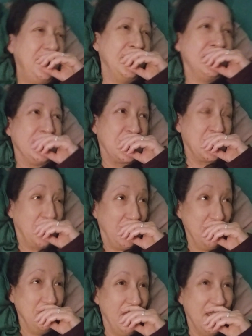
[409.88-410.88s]
so
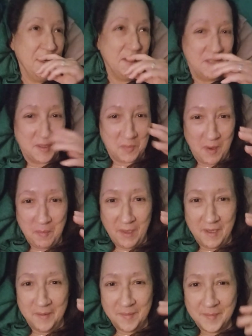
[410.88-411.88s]
i'm mad at this
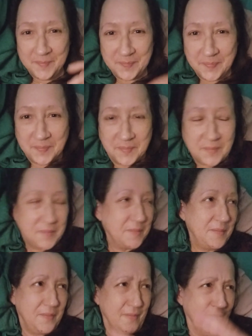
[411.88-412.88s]
woman
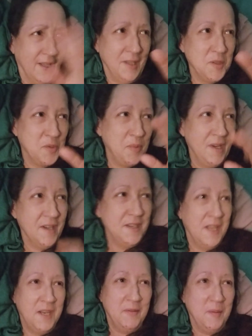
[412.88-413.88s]
it's weird
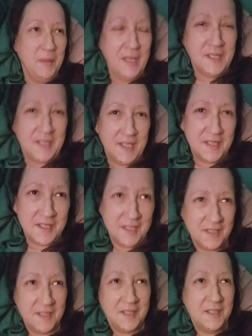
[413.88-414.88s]
none of it makes sense in
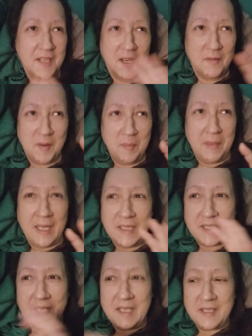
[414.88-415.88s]
it and none of it
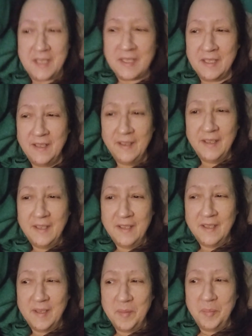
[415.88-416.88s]
means anything
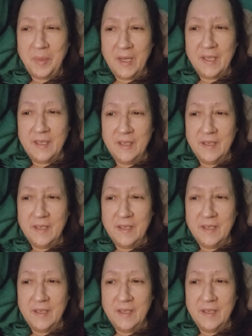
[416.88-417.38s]
but